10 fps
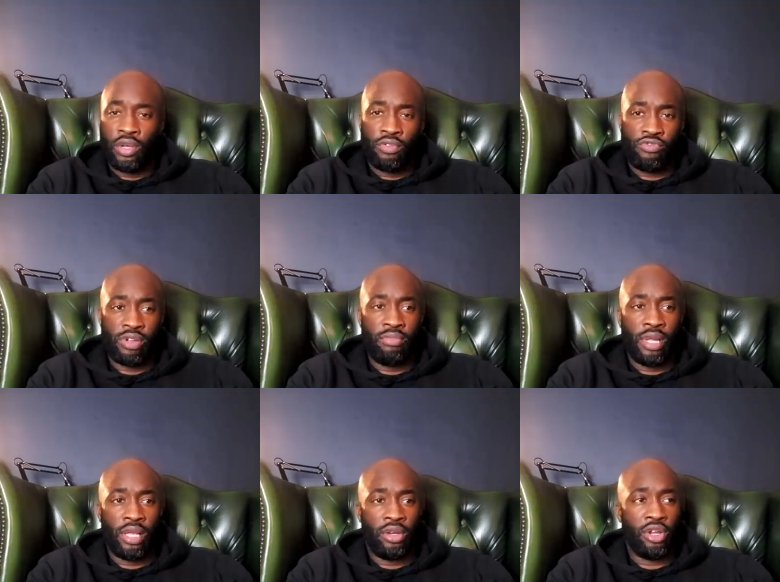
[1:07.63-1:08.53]
3
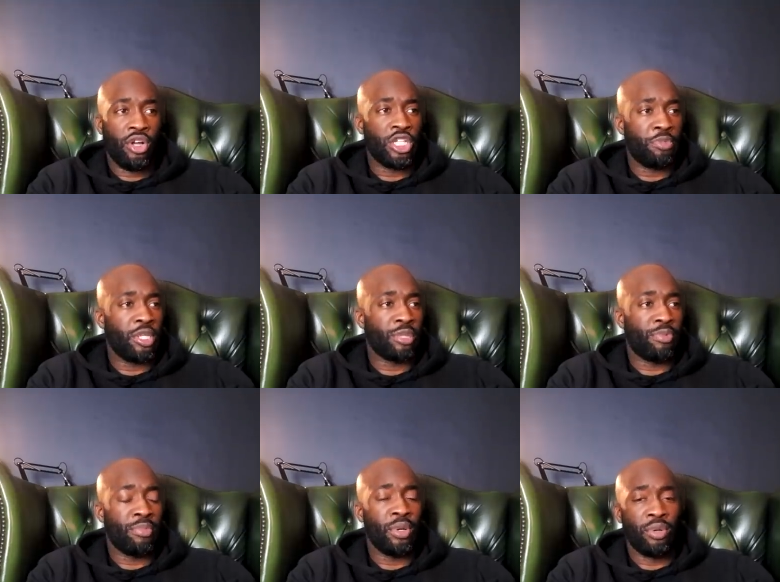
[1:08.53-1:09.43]
million and you go and speak to
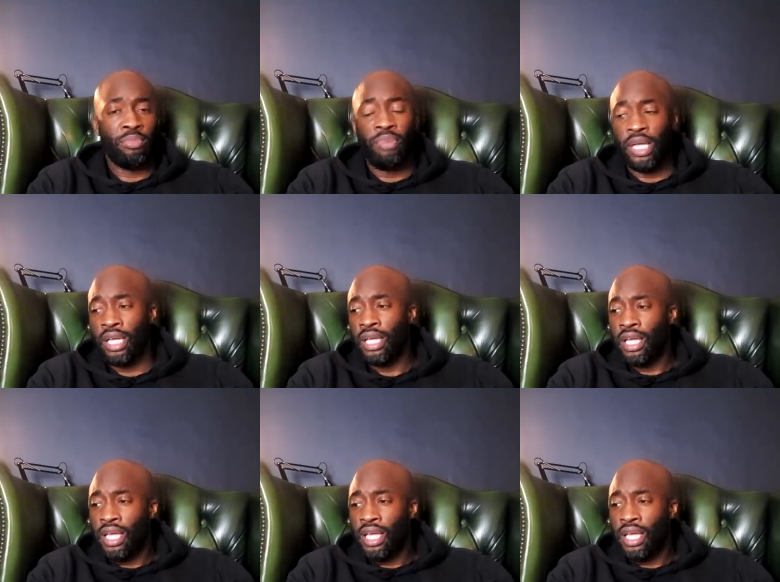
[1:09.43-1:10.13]
promoter B